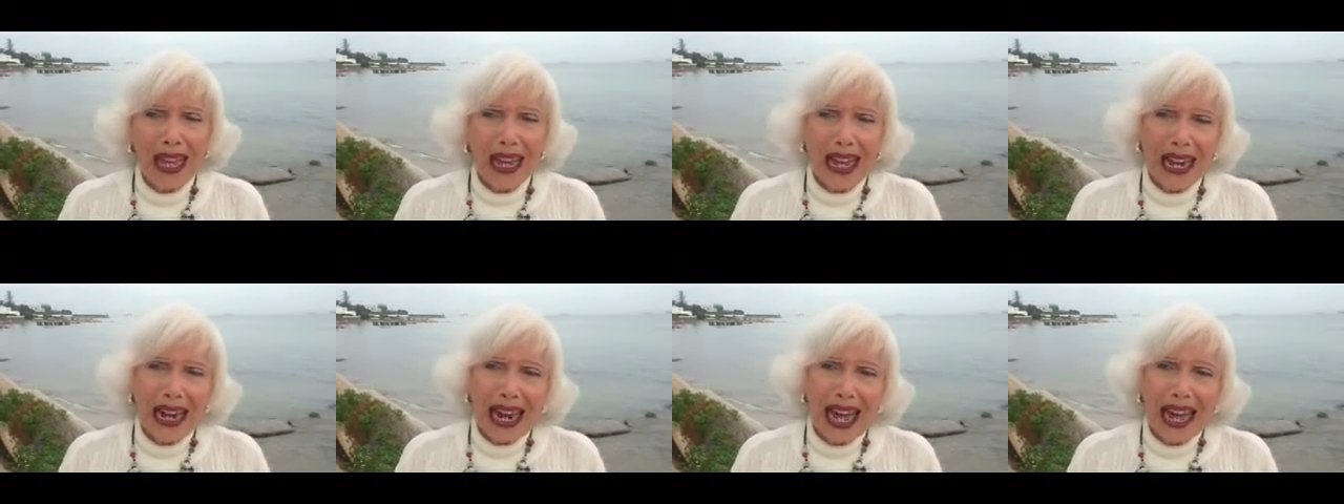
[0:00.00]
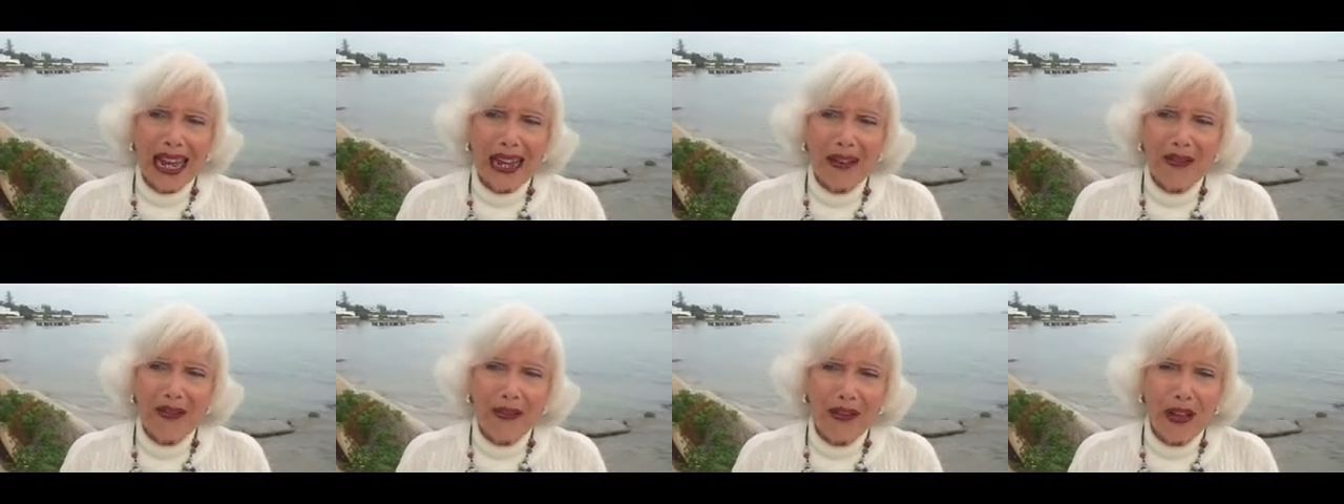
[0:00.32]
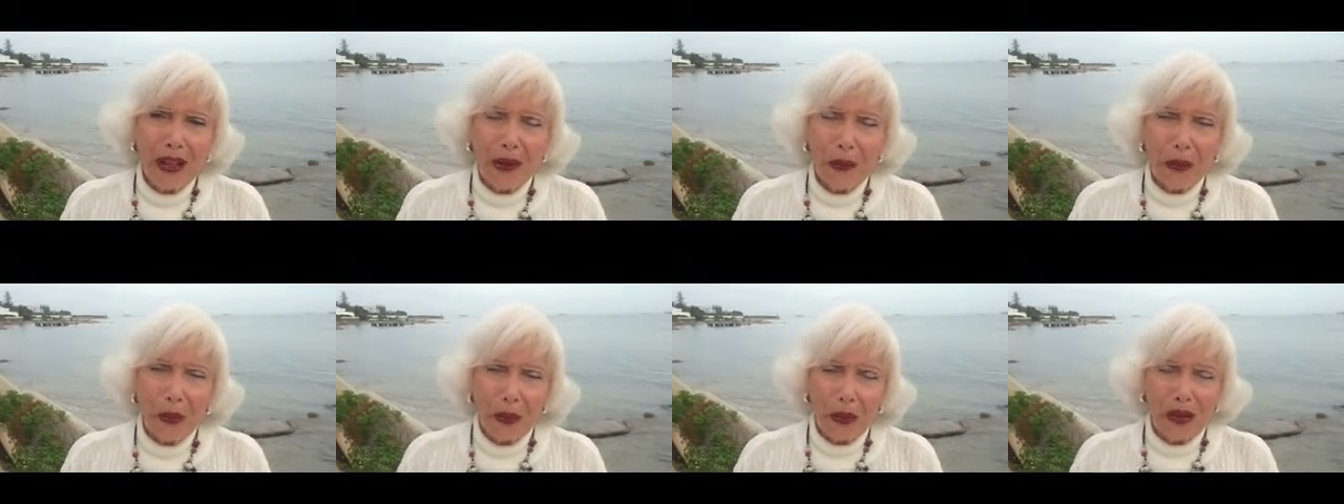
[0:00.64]
And I
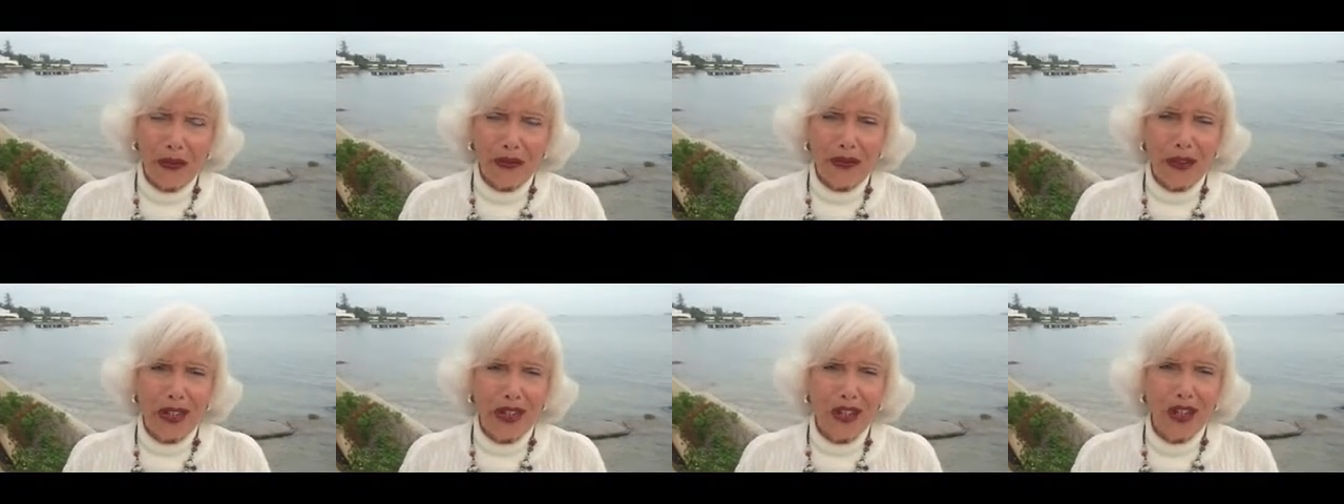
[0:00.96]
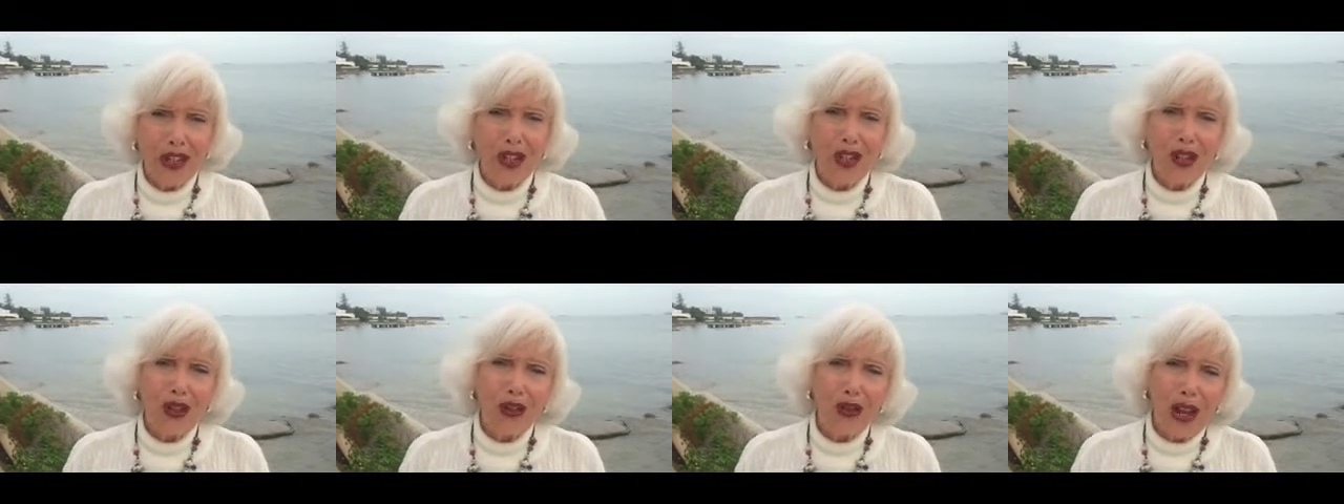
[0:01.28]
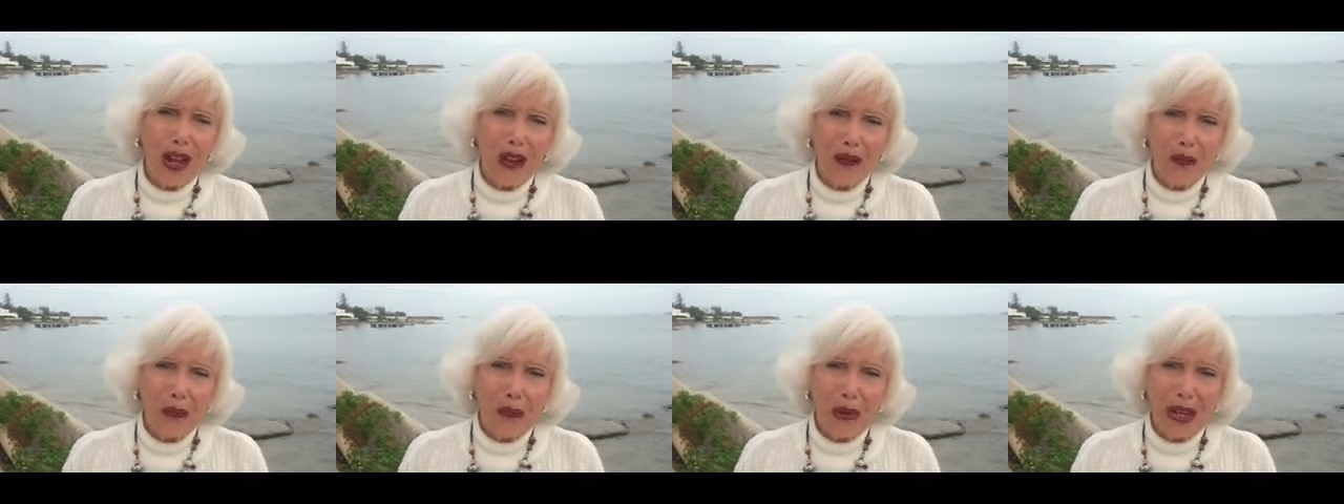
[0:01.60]
feel privileged to
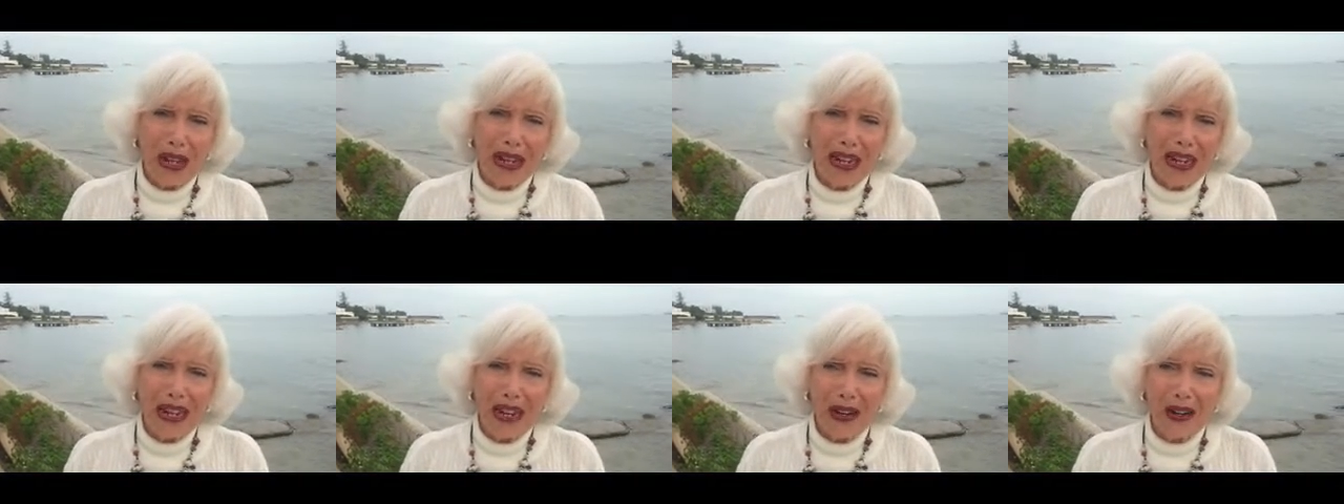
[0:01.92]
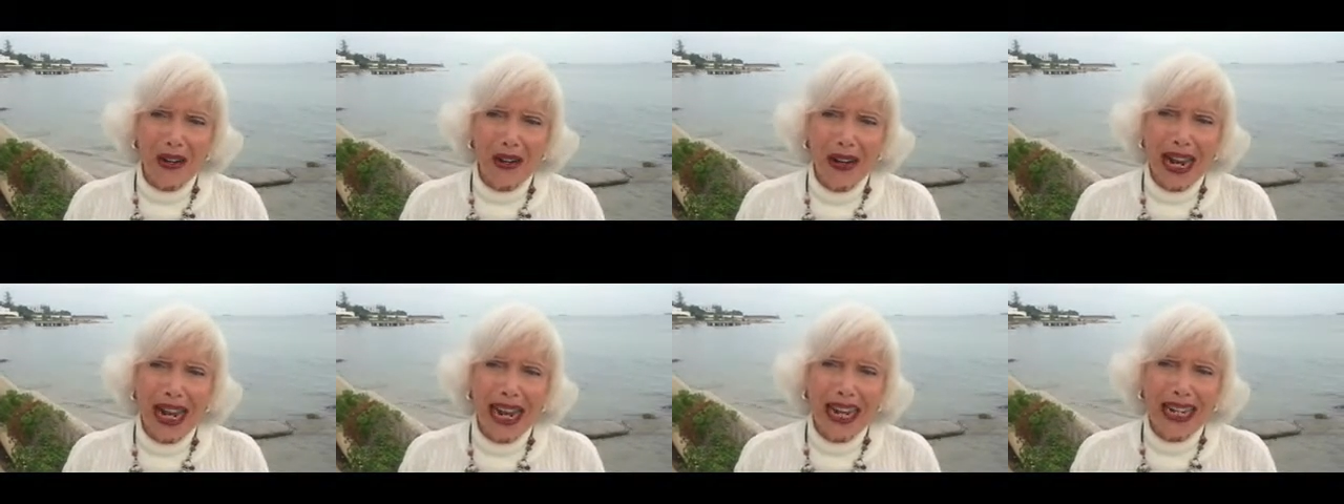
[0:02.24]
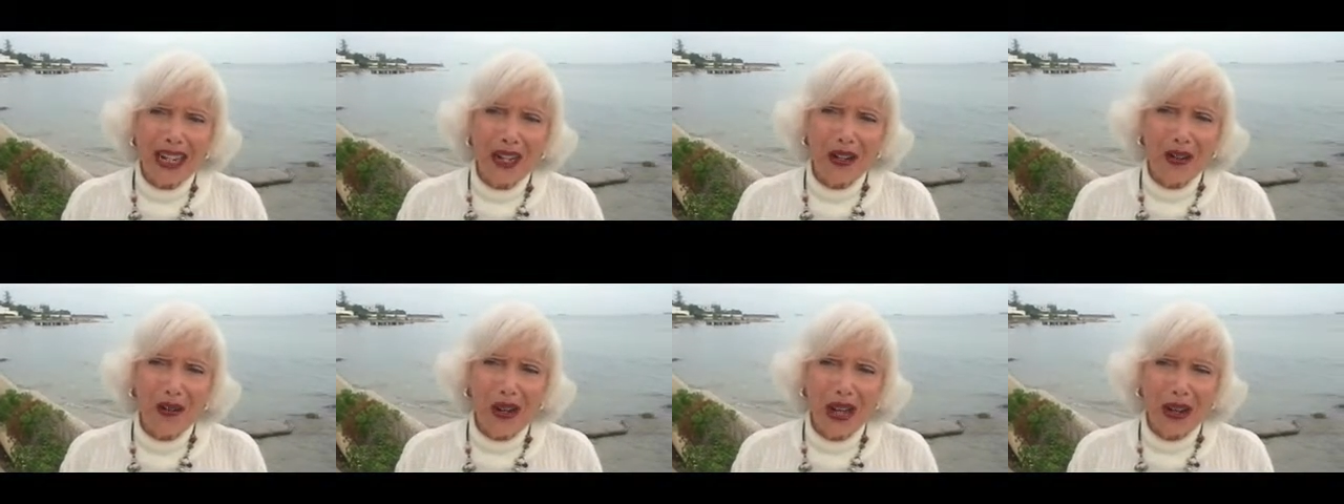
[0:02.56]
have been here
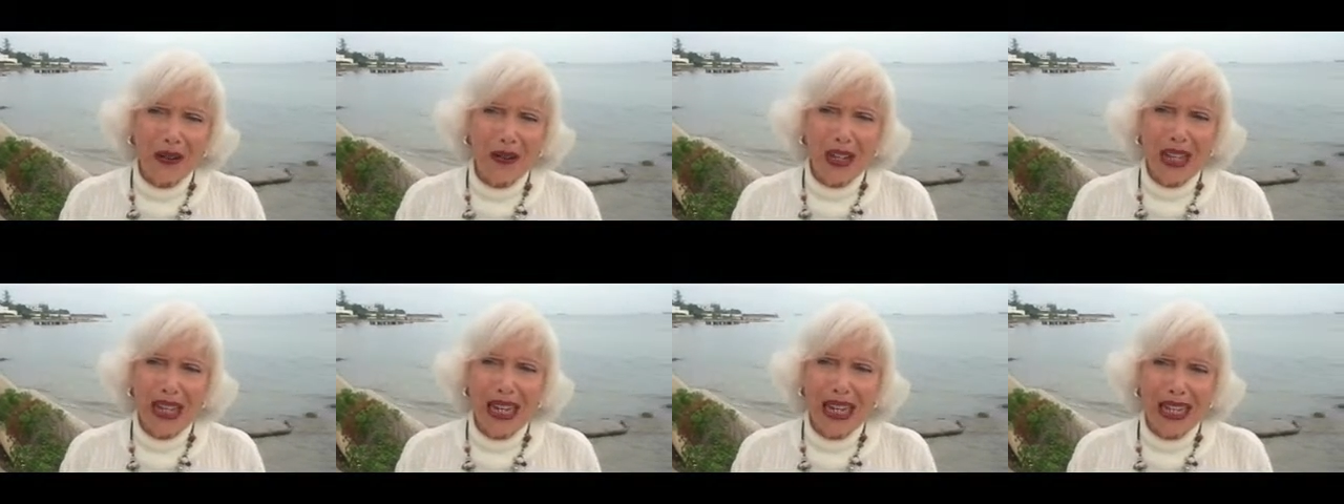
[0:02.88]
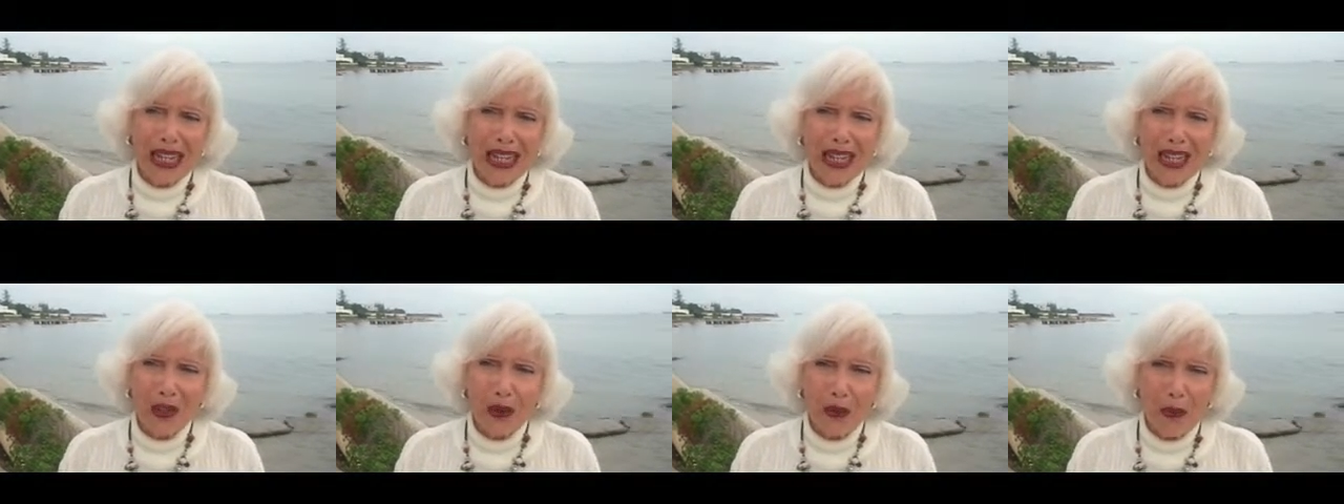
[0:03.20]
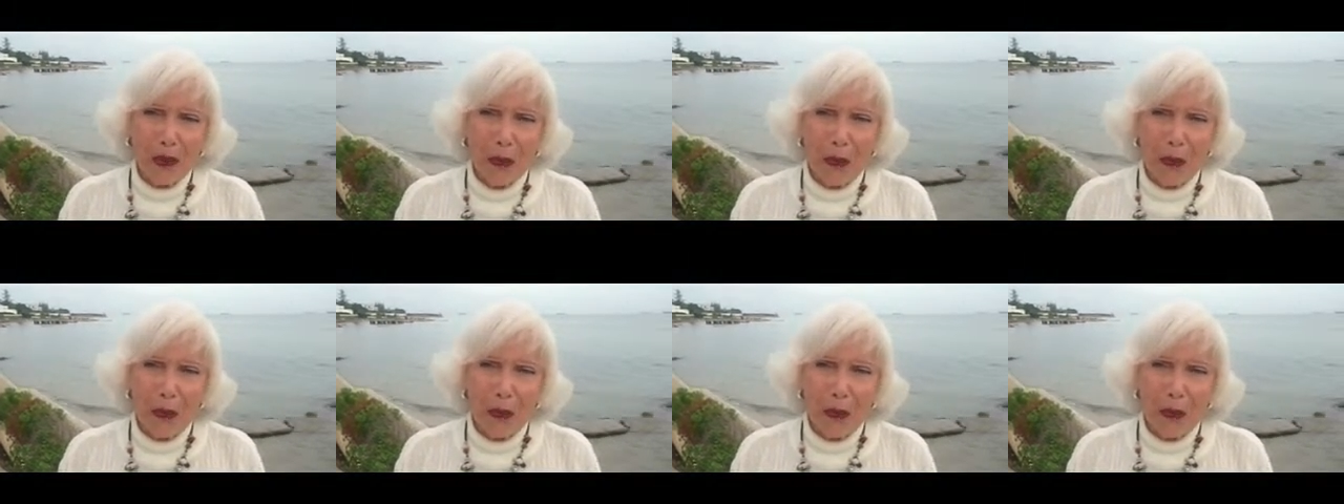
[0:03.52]
and to have seen this